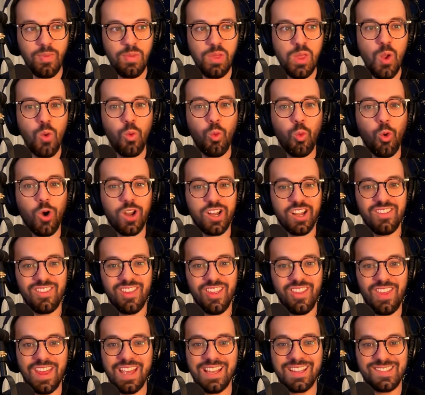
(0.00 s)
One of the
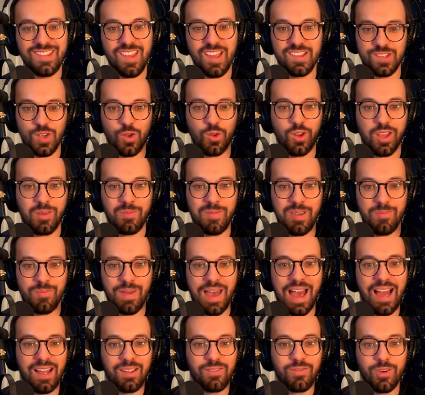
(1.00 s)
things that's holding me
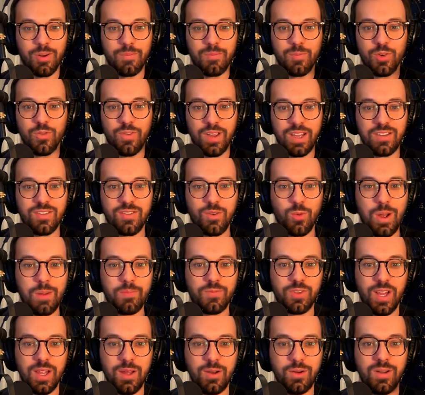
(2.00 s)
back from moving to
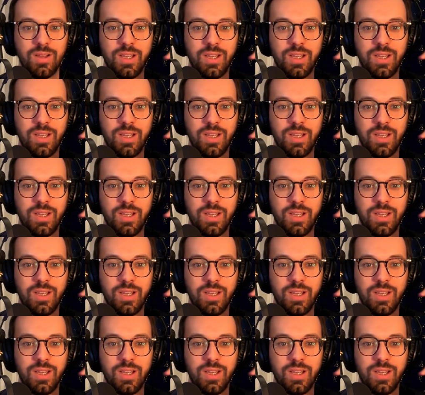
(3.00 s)
Webflow